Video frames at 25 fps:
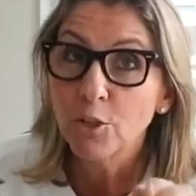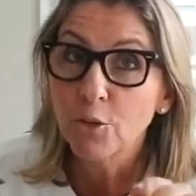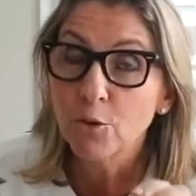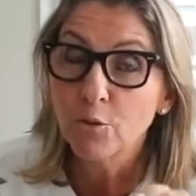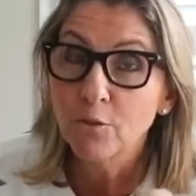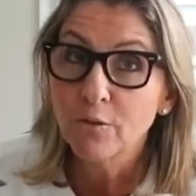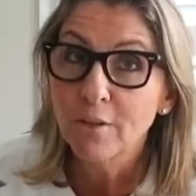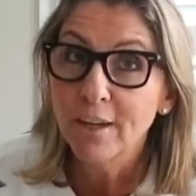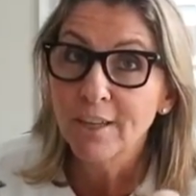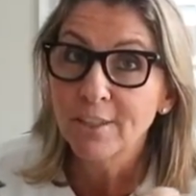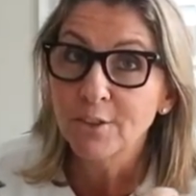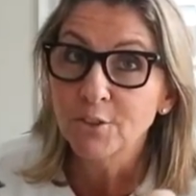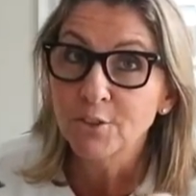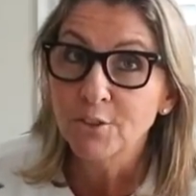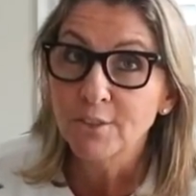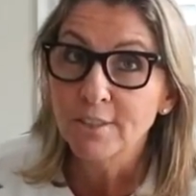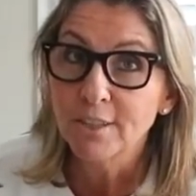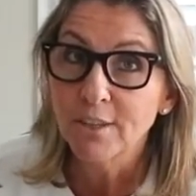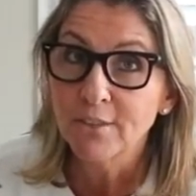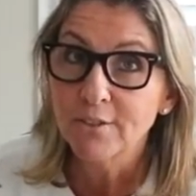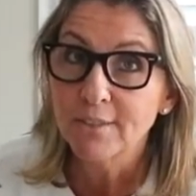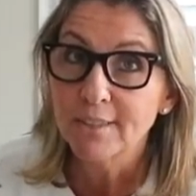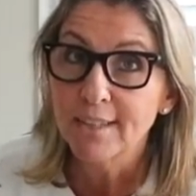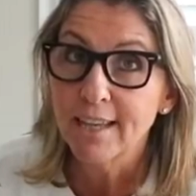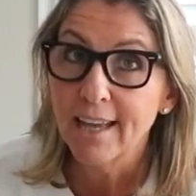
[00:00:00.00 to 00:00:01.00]
you find
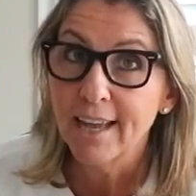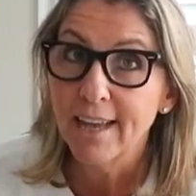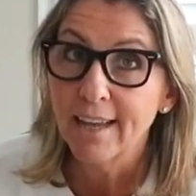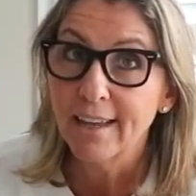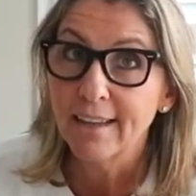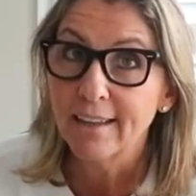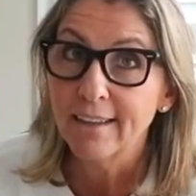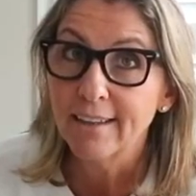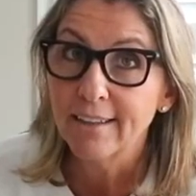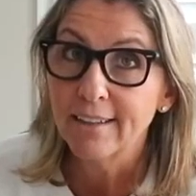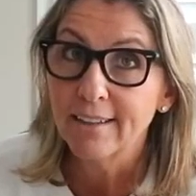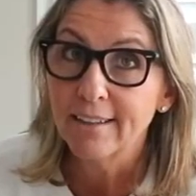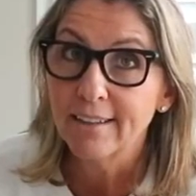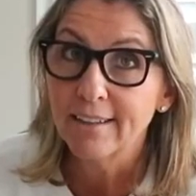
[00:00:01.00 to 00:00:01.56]
yourself saying.